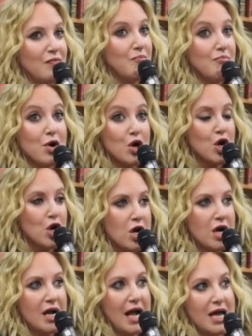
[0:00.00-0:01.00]

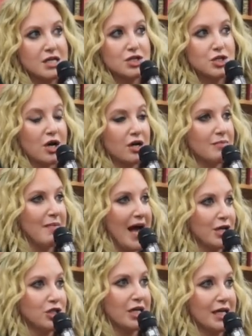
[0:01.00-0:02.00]
murder and dark
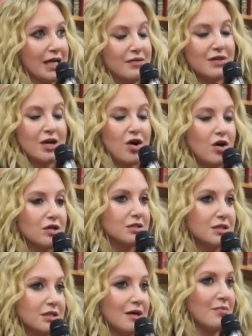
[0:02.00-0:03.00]
magic and the occult